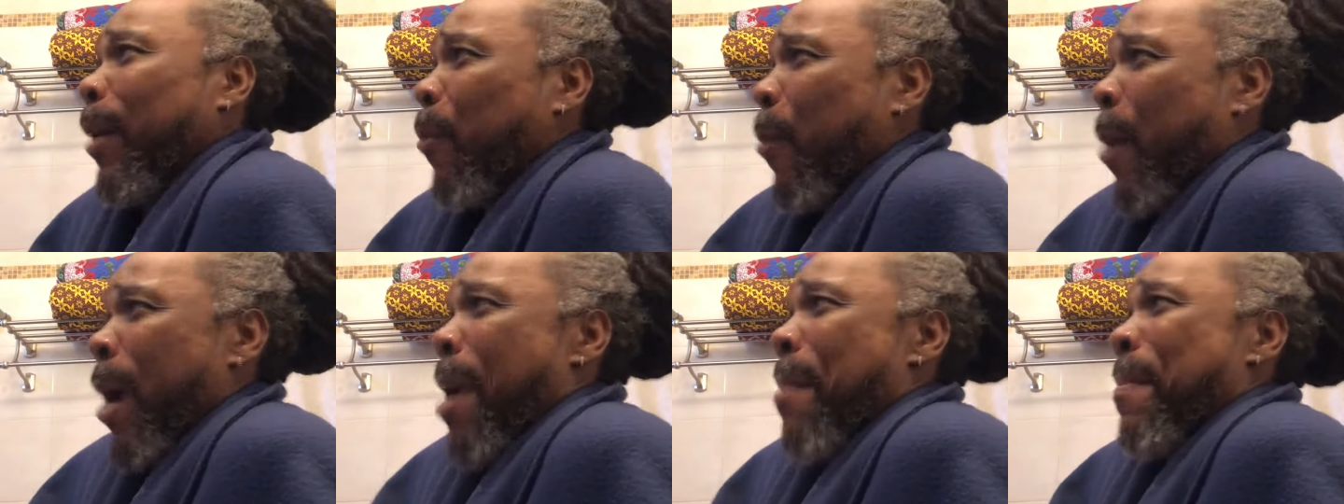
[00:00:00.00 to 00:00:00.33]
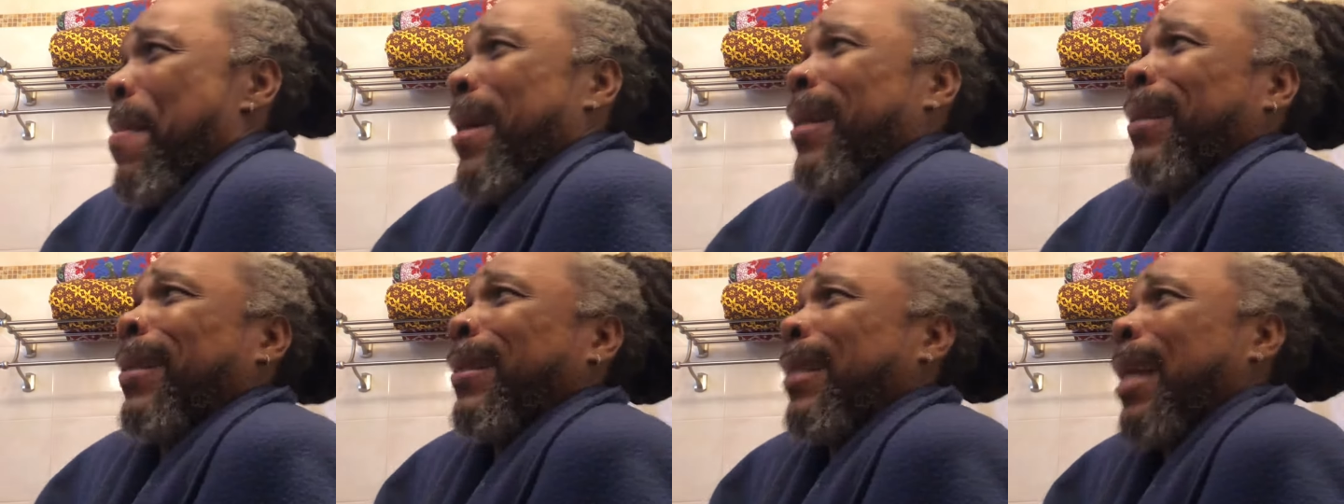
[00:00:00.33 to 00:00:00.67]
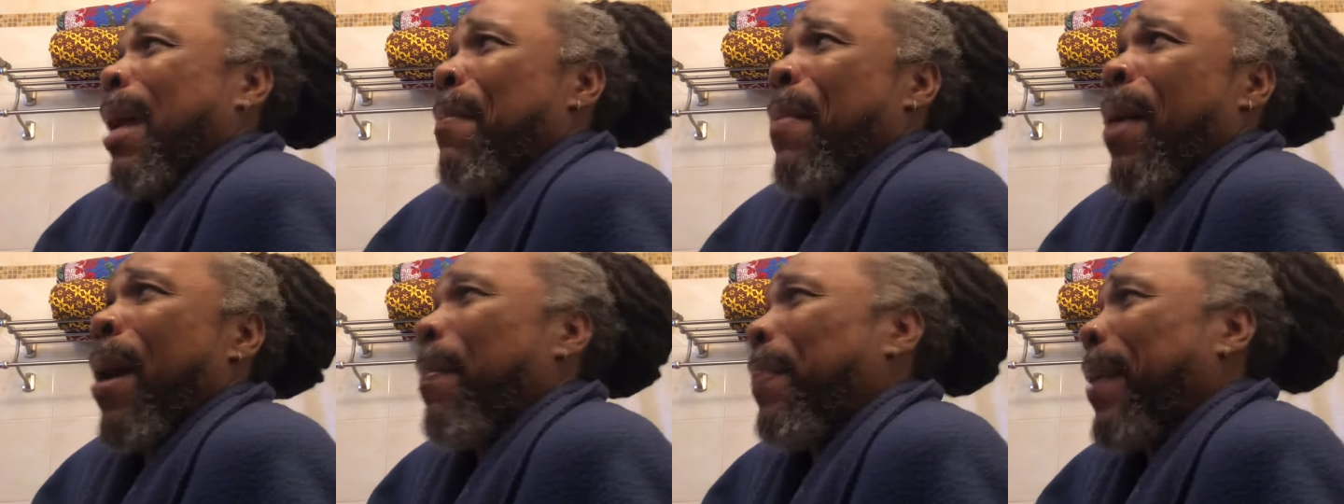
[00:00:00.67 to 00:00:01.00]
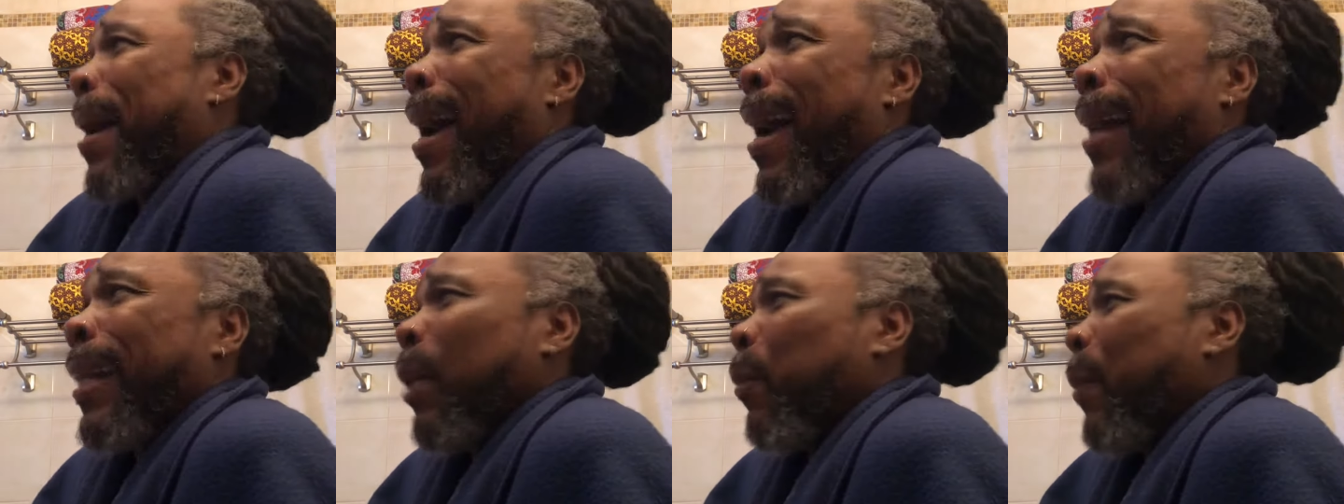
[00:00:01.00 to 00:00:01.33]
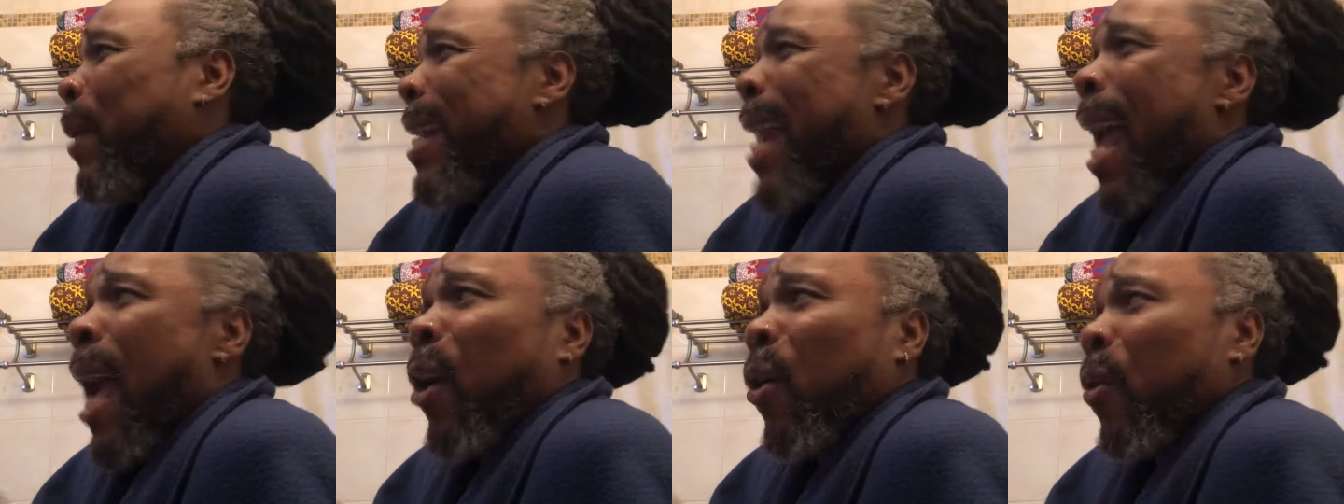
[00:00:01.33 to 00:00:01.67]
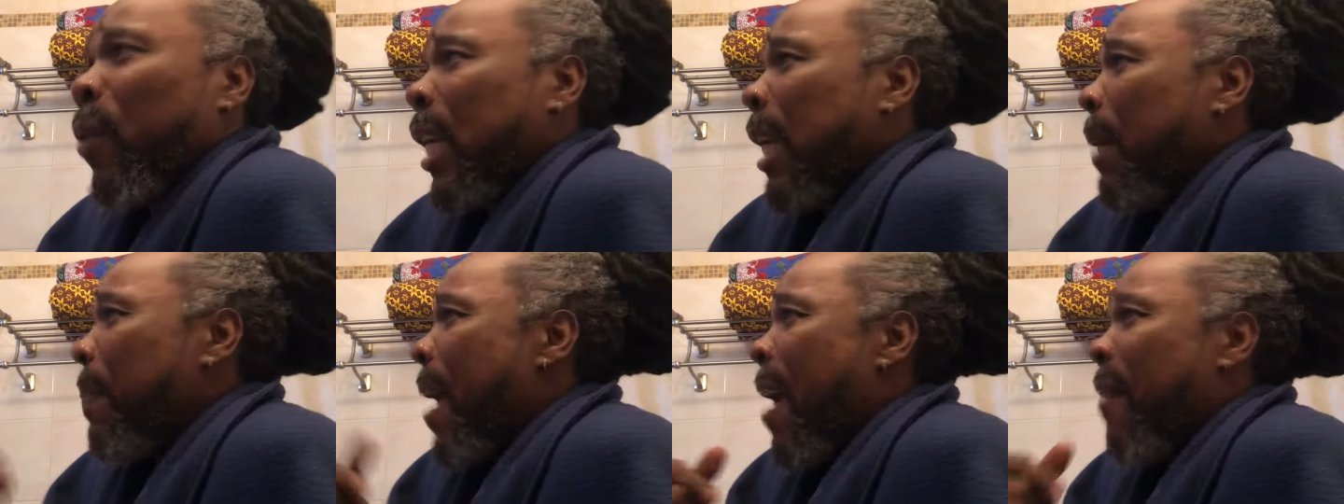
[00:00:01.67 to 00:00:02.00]
Where my summer body? We're not
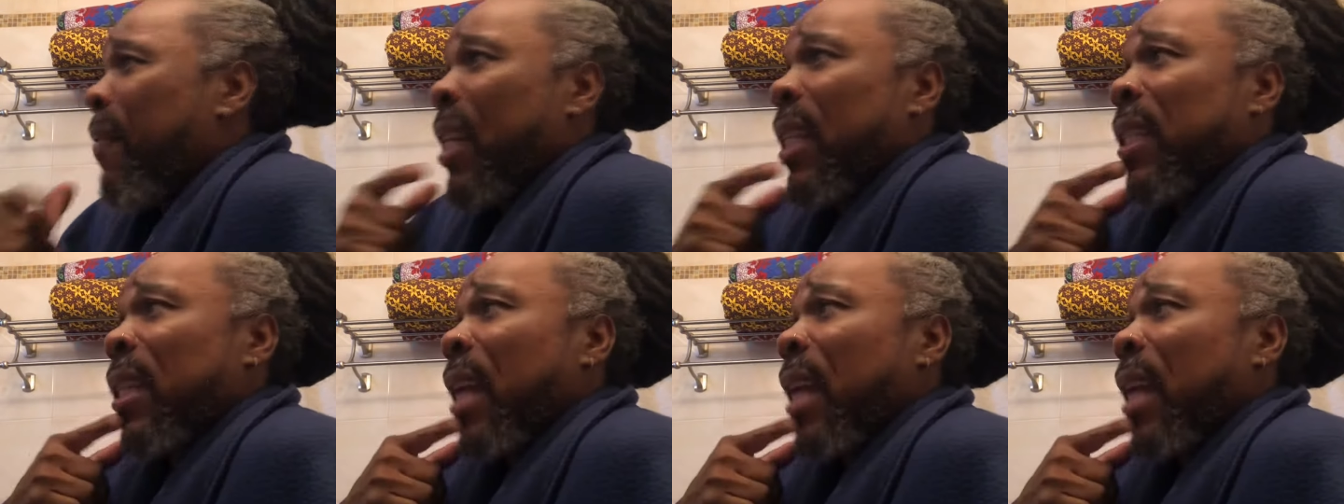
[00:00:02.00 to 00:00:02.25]
gonna keep having this